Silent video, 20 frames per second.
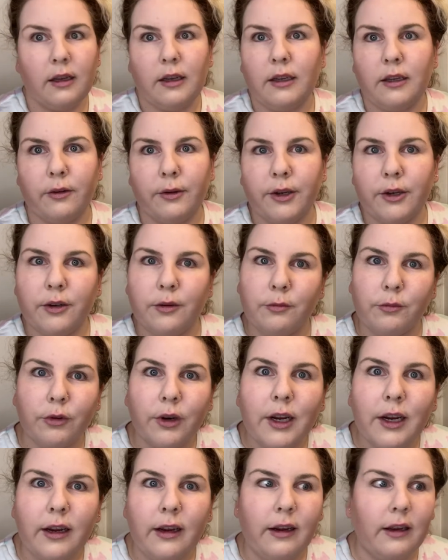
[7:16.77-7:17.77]
you know he couldn't
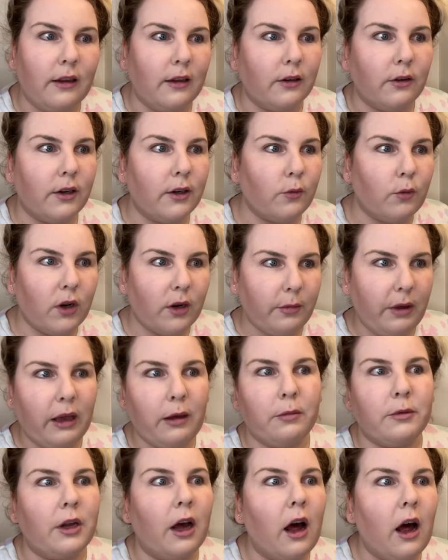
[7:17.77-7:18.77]
breathe. You know, I didn't want to make
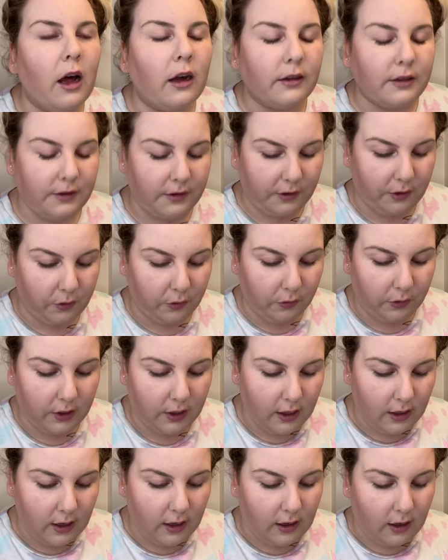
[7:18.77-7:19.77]
him talk, so
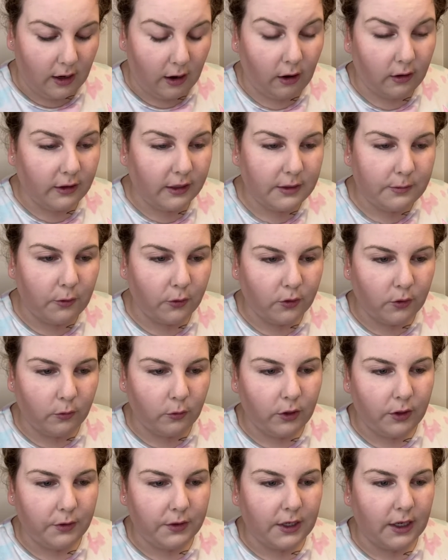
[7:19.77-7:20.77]
I hardly spoke to him
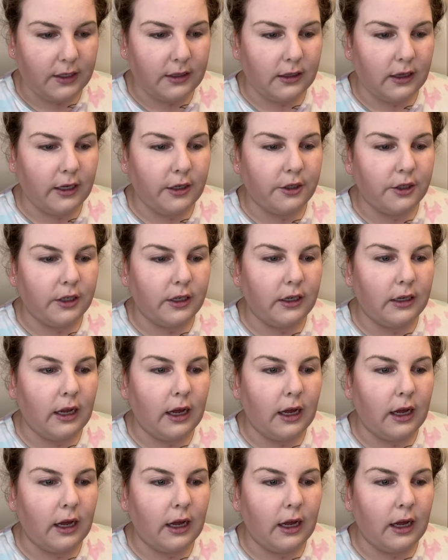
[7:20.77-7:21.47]
when he was in isolation.